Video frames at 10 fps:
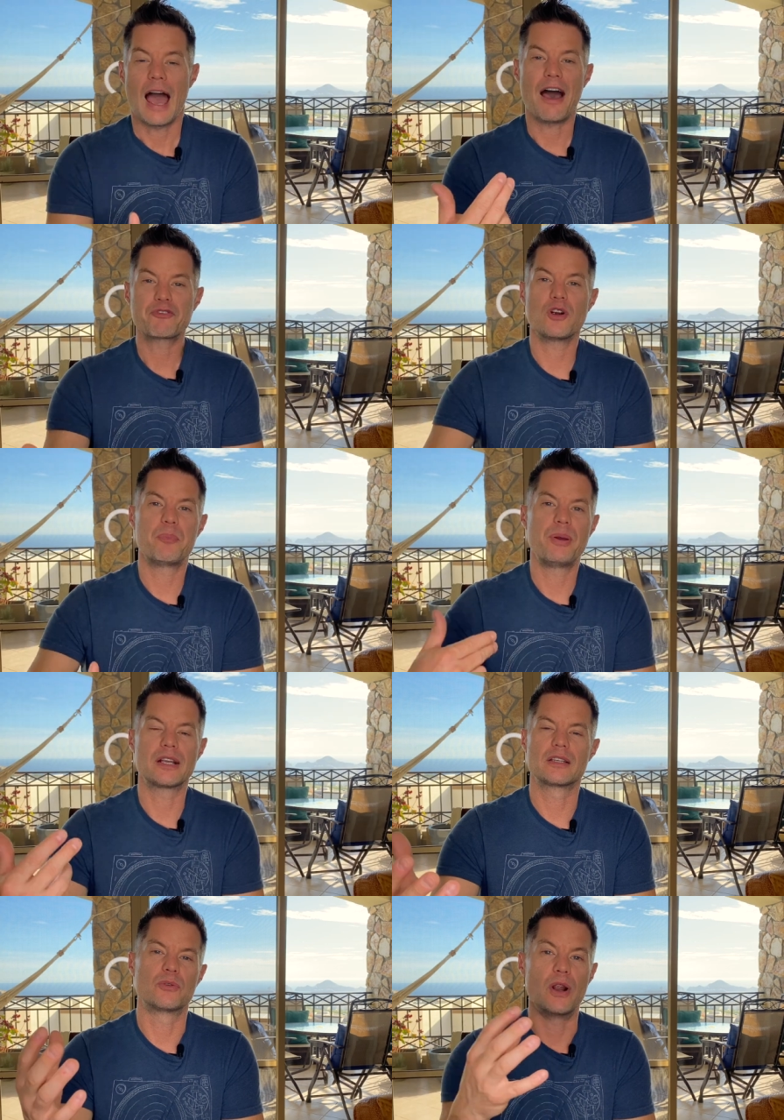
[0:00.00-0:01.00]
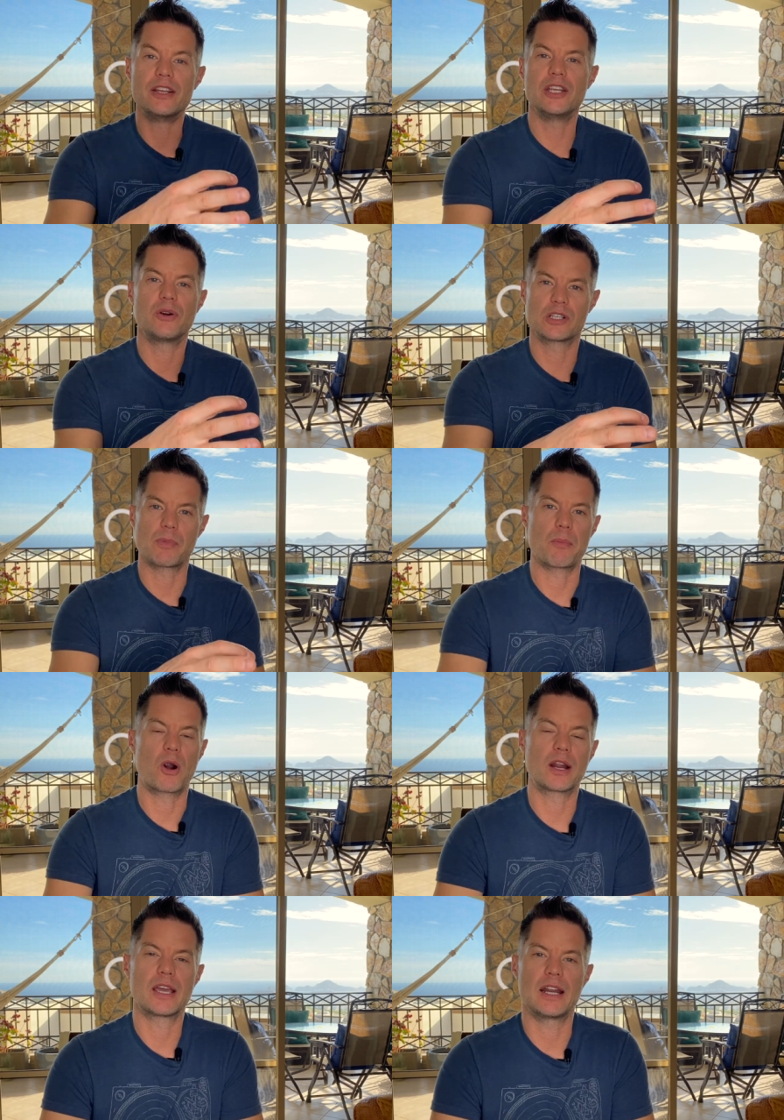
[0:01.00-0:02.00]
After I picked Red Deer as my
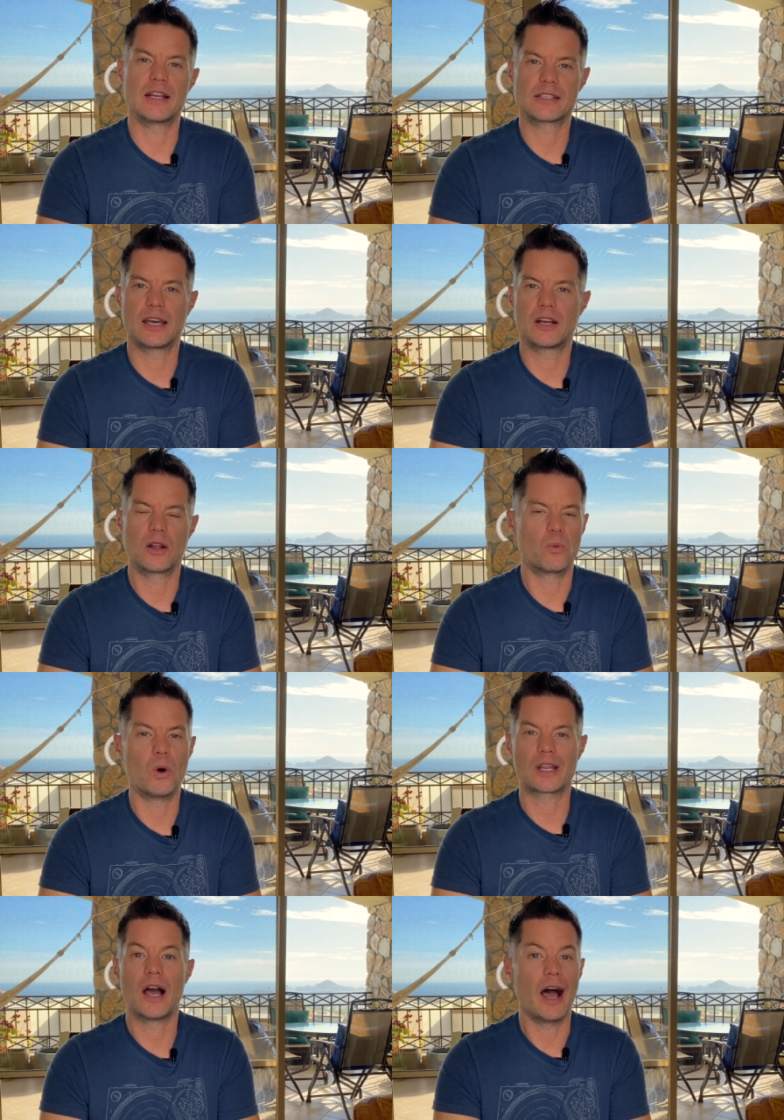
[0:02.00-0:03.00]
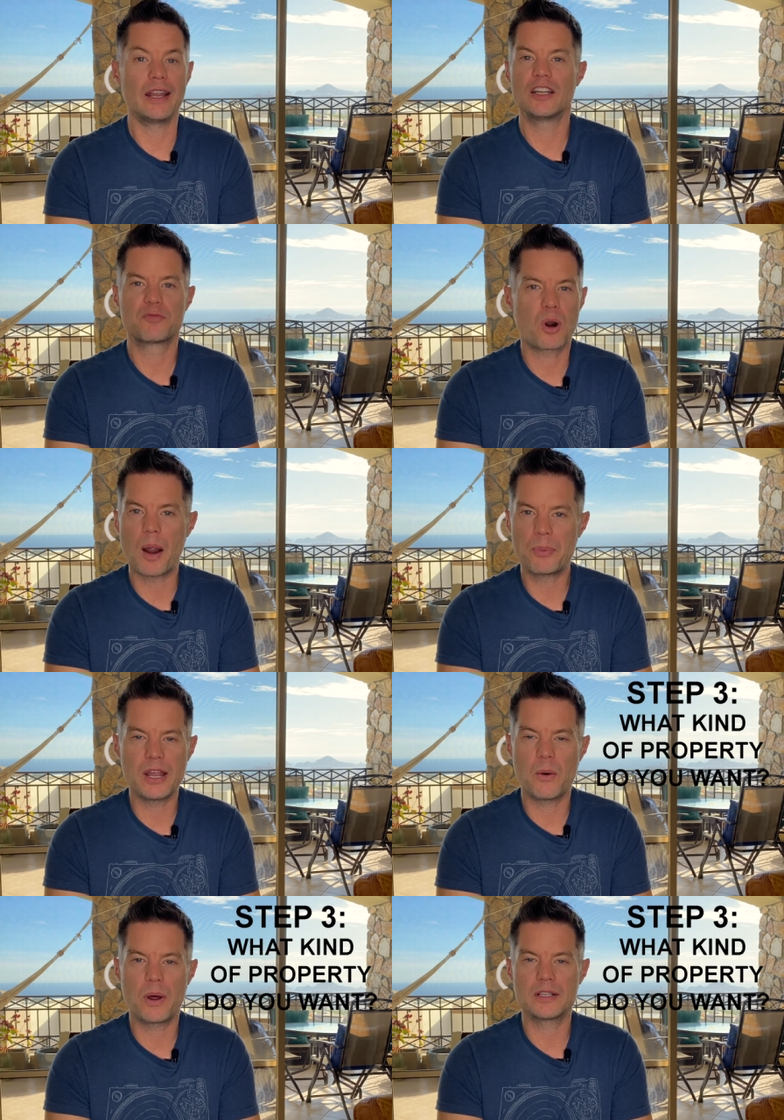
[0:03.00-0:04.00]
market, I decided on what kind of property
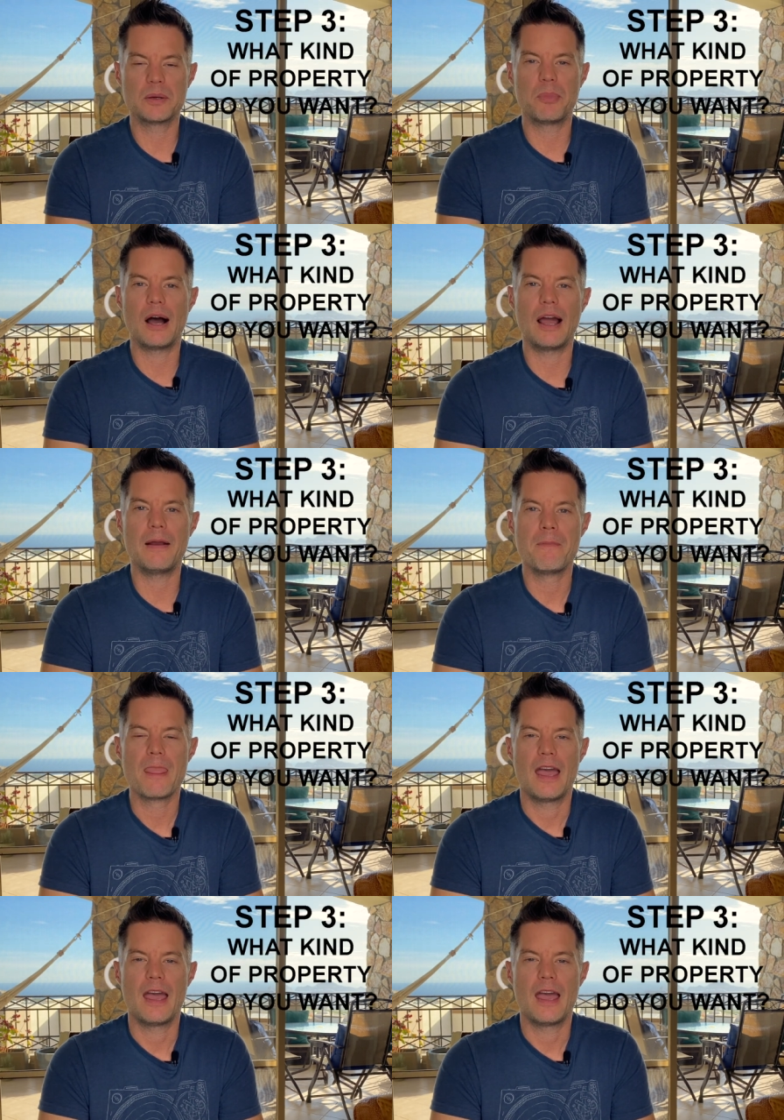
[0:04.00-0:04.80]
I wanted to buy.